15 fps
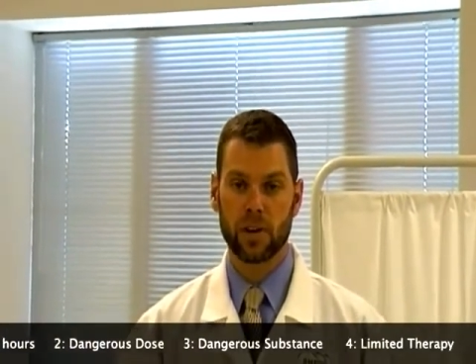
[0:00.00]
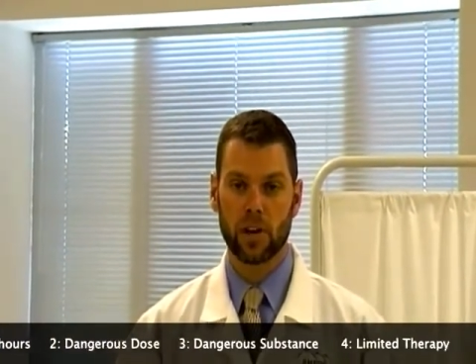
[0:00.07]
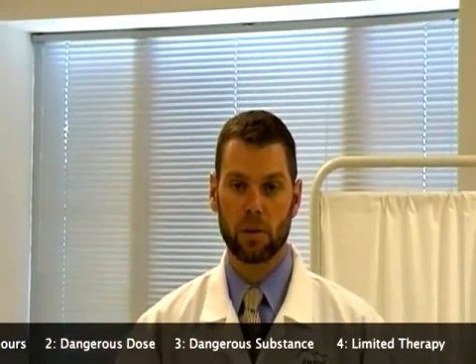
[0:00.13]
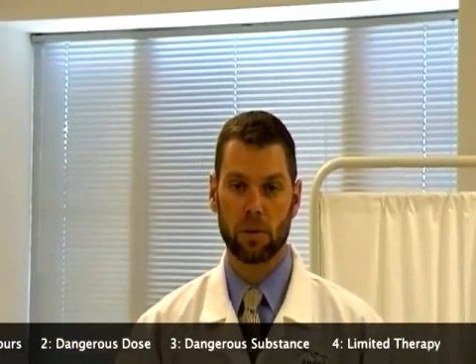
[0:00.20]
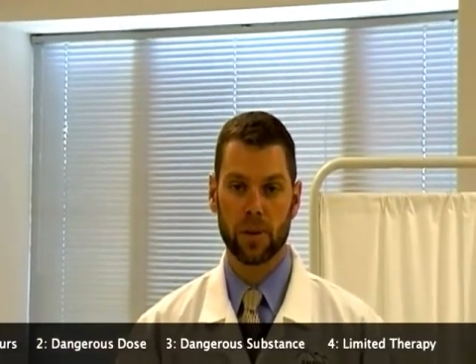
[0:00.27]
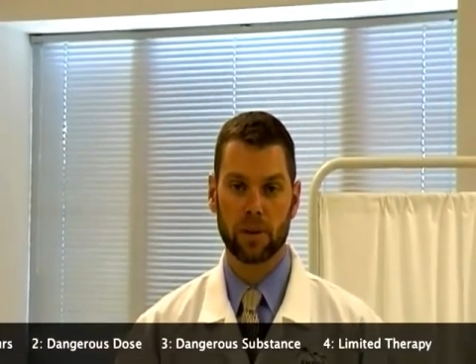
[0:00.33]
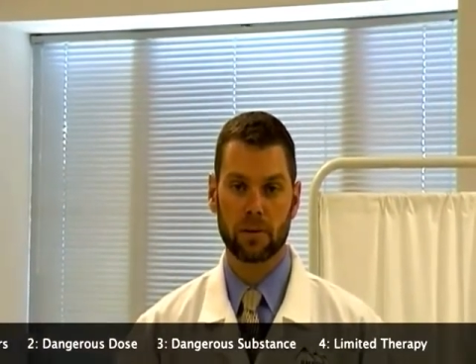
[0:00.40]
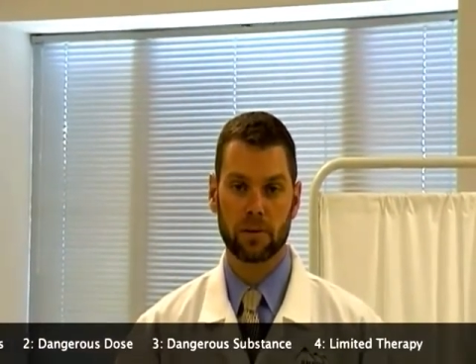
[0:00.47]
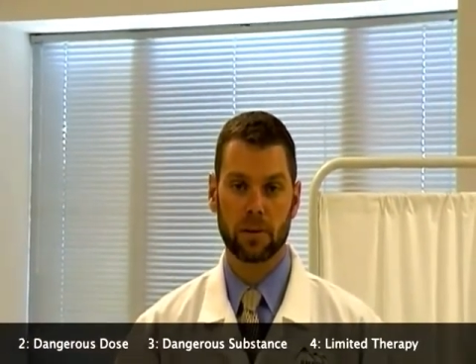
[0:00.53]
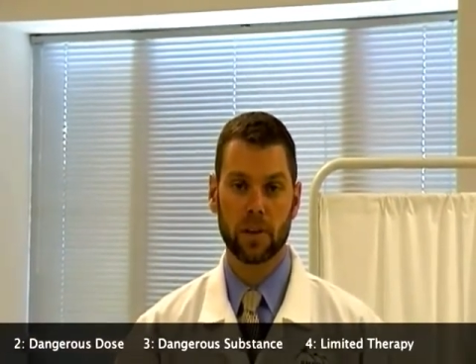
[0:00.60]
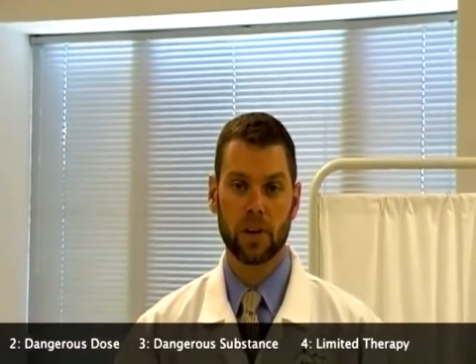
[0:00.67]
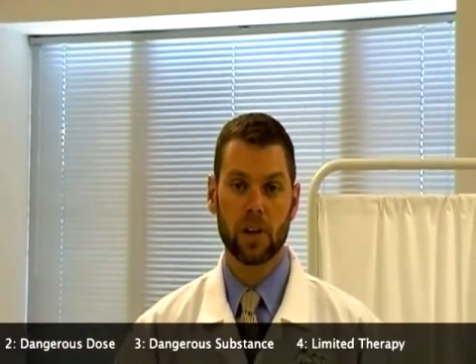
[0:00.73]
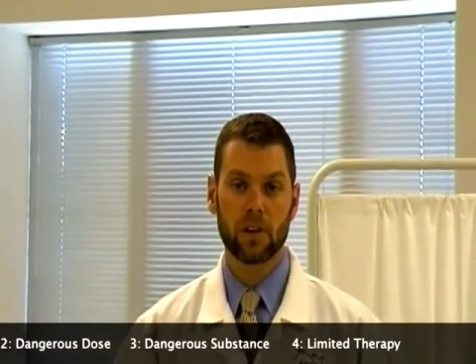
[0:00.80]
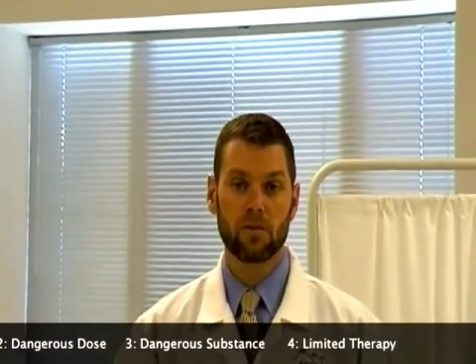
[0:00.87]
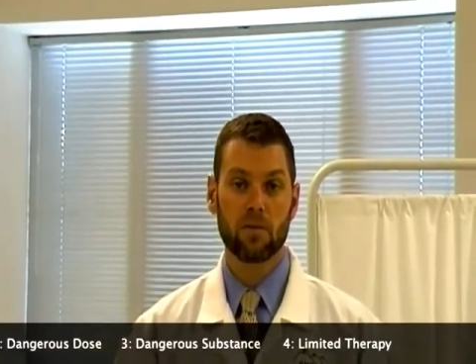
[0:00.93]
therapy.
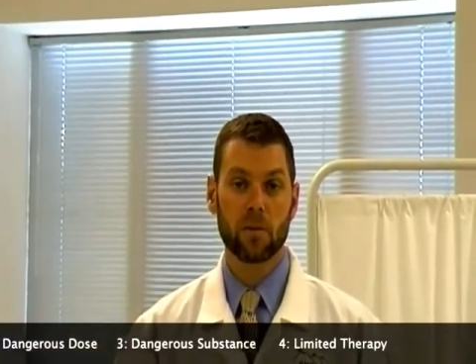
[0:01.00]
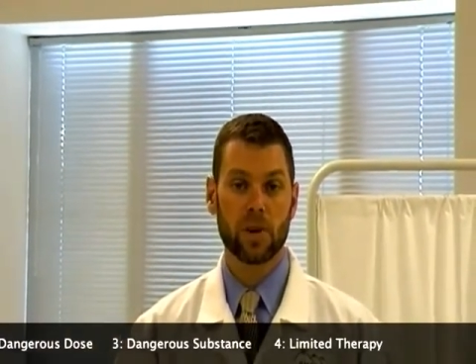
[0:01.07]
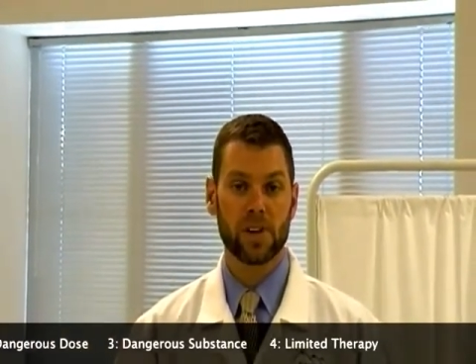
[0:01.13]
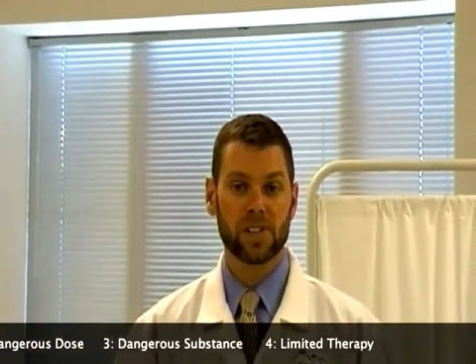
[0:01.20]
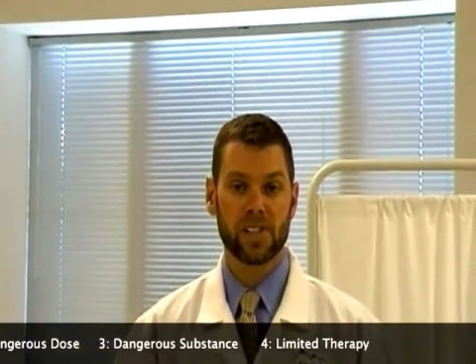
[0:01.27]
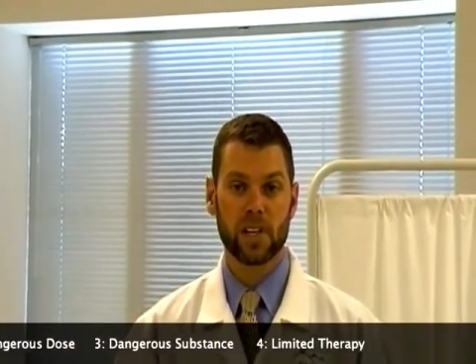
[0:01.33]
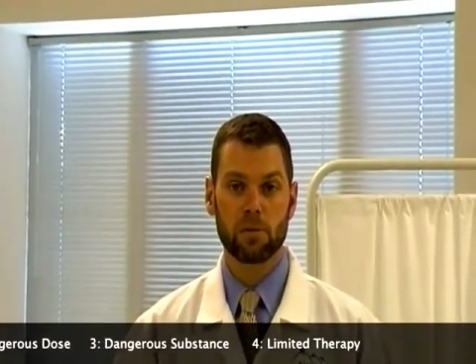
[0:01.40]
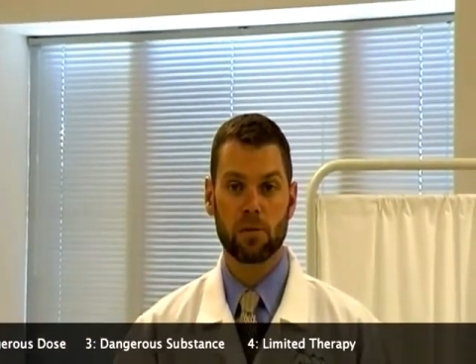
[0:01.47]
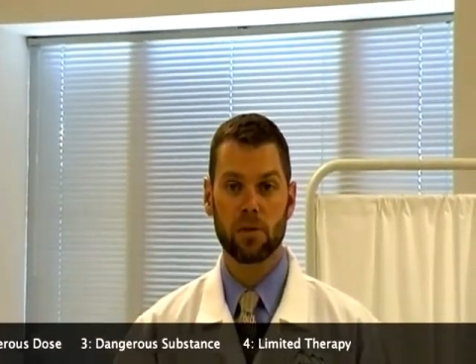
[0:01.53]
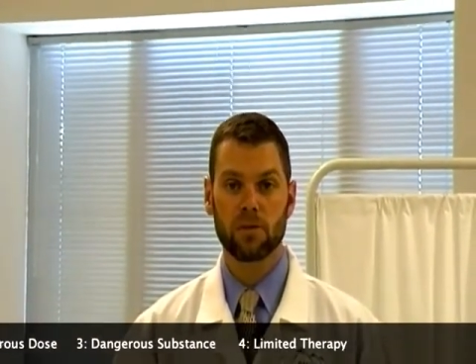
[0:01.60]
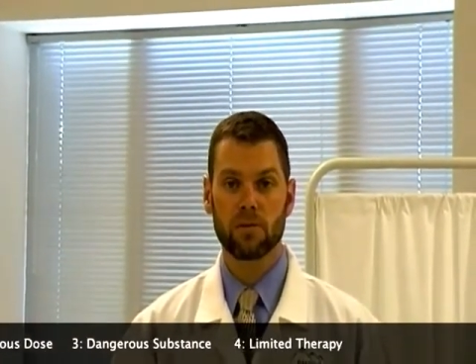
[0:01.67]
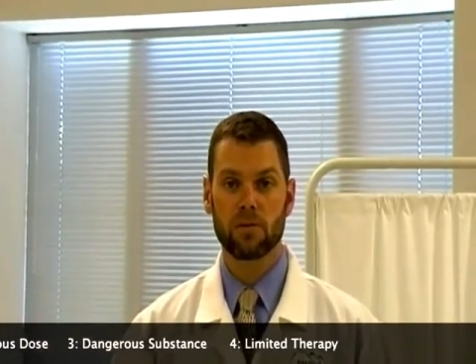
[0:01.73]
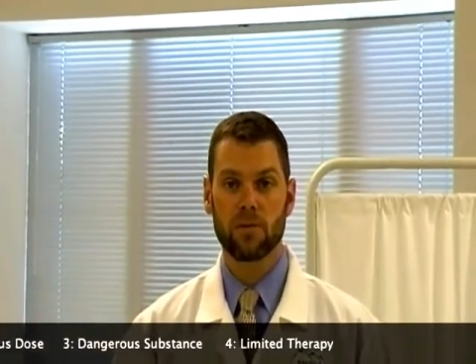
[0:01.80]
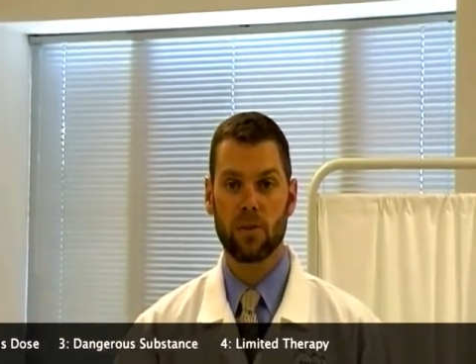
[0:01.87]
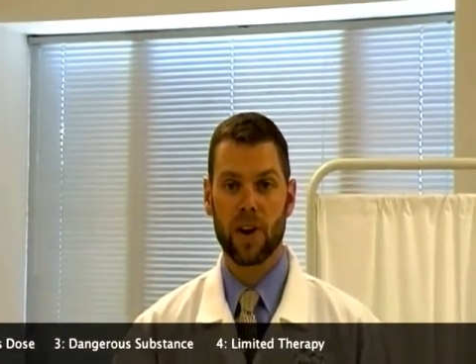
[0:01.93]
For
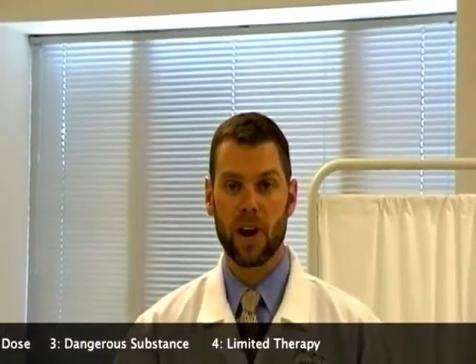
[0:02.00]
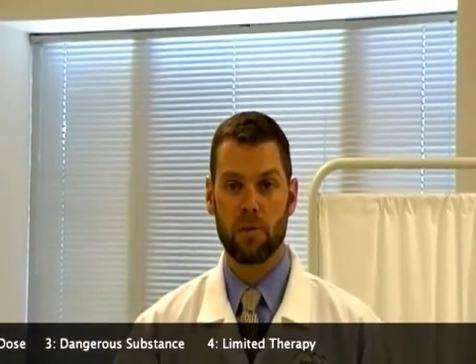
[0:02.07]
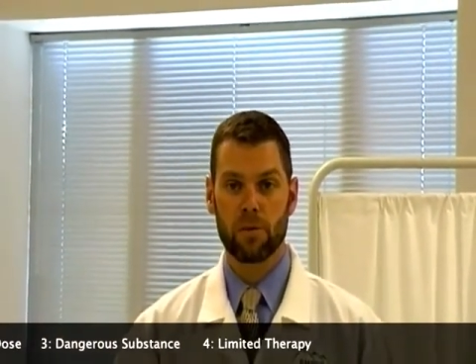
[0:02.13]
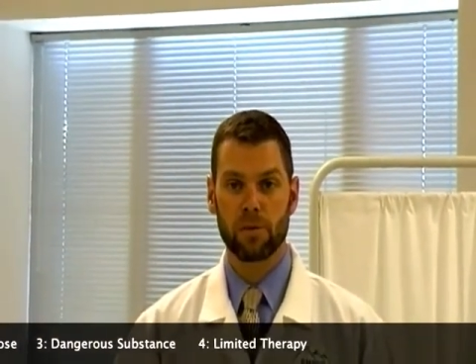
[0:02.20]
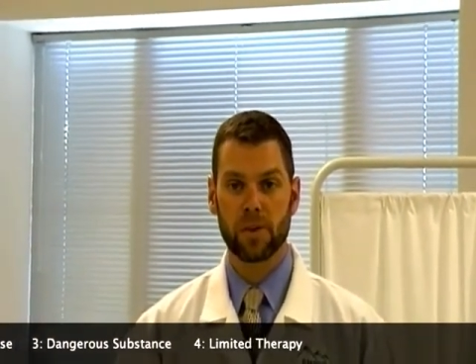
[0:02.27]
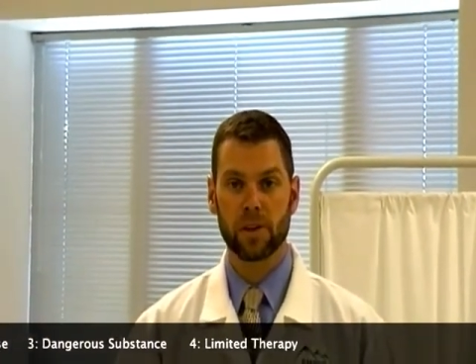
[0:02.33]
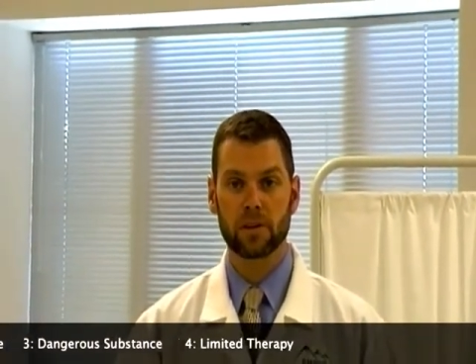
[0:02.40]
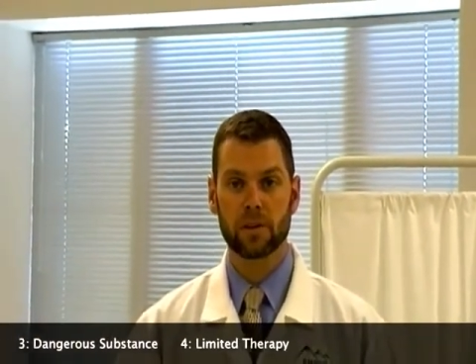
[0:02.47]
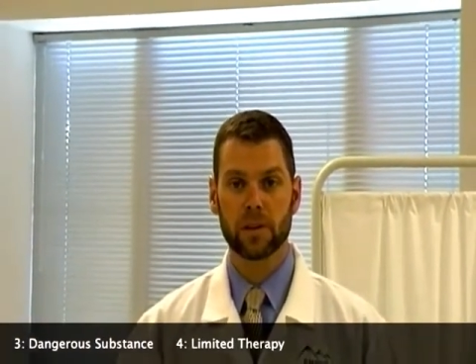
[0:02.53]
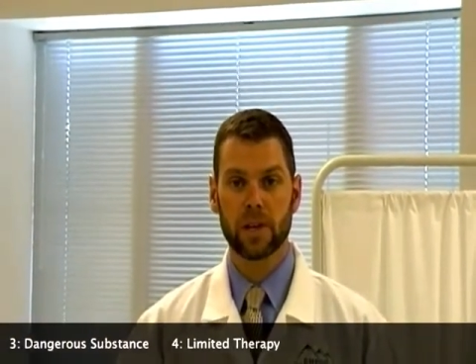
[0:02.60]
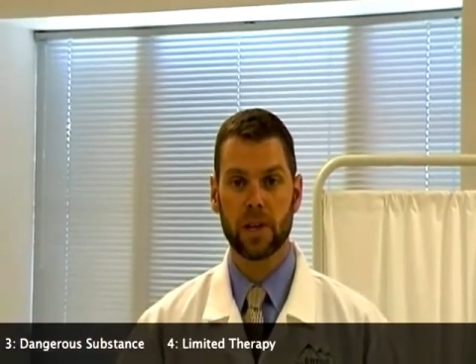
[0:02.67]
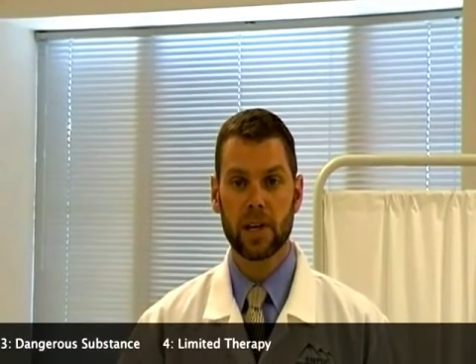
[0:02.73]
example, verapamil.